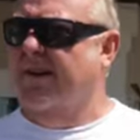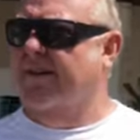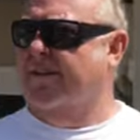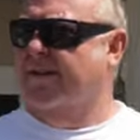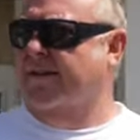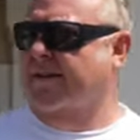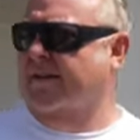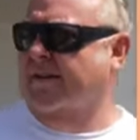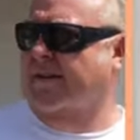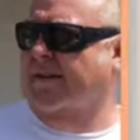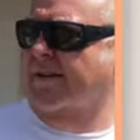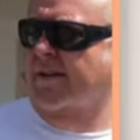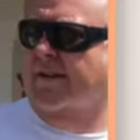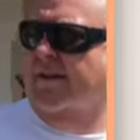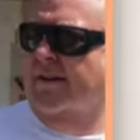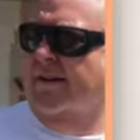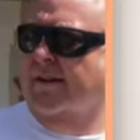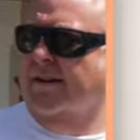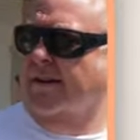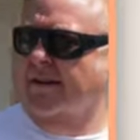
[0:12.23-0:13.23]
missed.
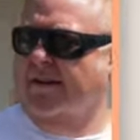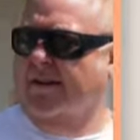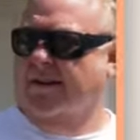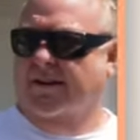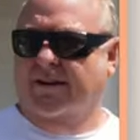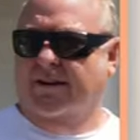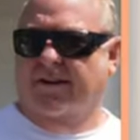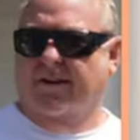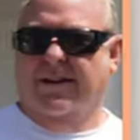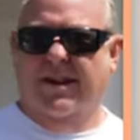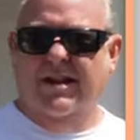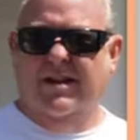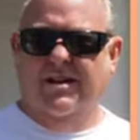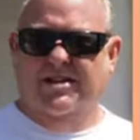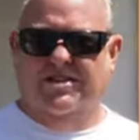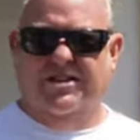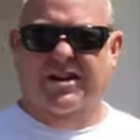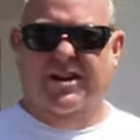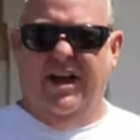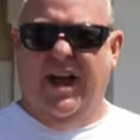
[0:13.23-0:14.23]
you, you, yeah, um...
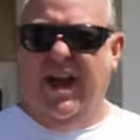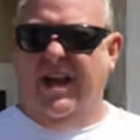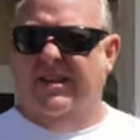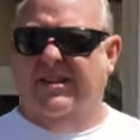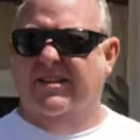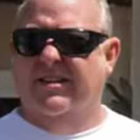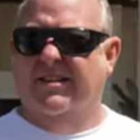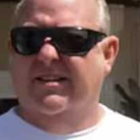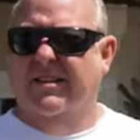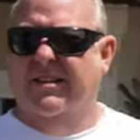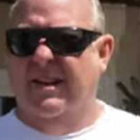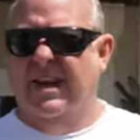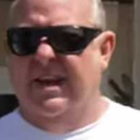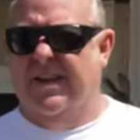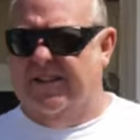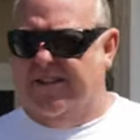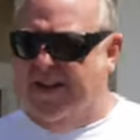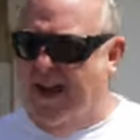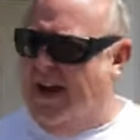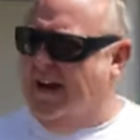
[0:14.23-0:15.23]
he should have died.
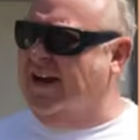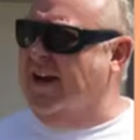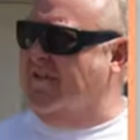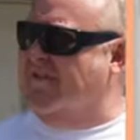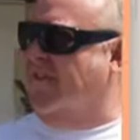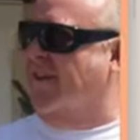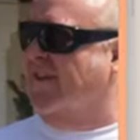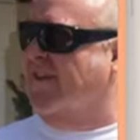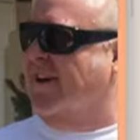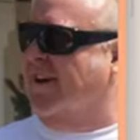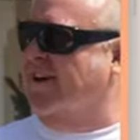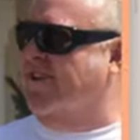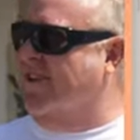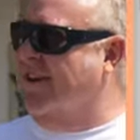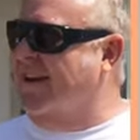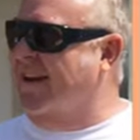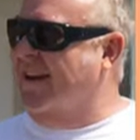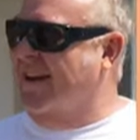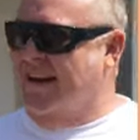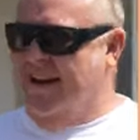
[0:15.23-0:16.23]
He's not good for this
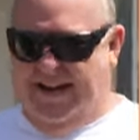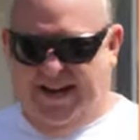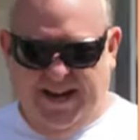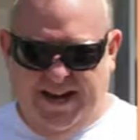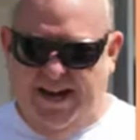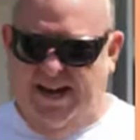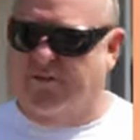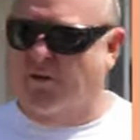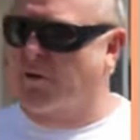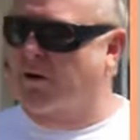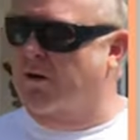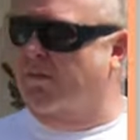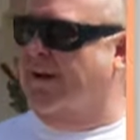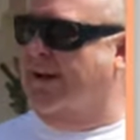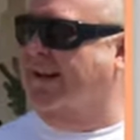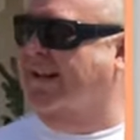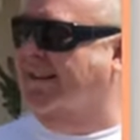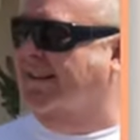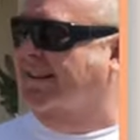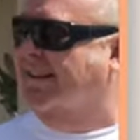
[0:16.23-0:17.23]
country. He never will be.
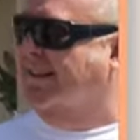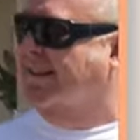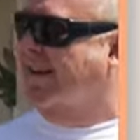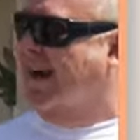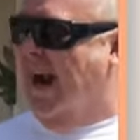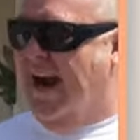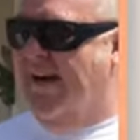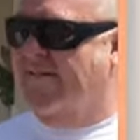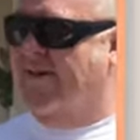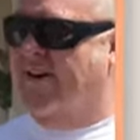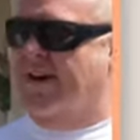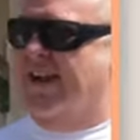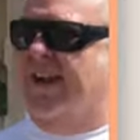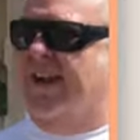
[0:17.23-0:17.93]
Ever. Wow.